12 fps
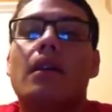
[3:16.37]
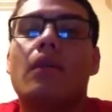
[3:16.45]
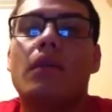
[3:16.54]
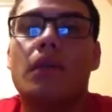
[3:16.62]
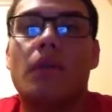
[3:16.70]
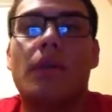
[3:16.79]

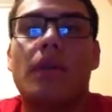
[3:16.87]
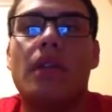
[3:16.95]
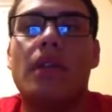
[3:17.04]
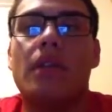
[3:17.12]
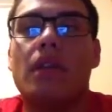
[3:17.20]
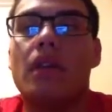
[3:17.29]
which would
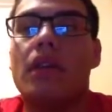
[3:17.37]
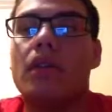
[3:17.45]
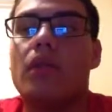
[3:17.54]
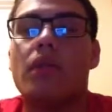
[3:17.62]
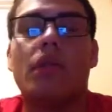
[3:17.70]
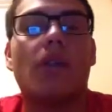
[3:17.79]
be the
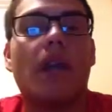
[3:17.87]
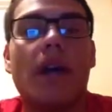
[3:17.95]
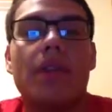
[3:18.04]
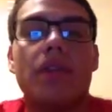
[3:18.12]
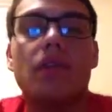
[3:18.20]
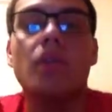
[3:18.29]
conclusion or
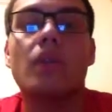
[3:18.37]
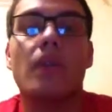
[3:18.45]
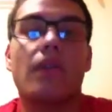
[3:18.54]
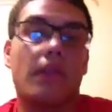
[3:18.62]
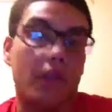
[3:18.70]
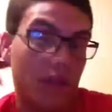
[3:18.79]
answer to
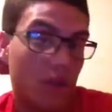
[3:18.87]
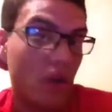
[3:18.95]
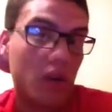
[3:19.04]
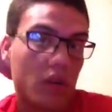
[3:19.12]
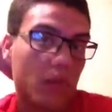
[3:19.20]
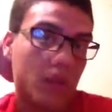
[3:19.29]
whatever it is the
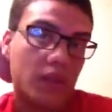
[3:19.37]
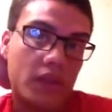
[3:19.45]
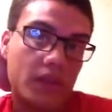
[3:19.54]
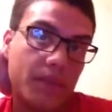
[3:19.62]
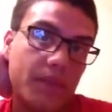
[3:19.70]
argument is.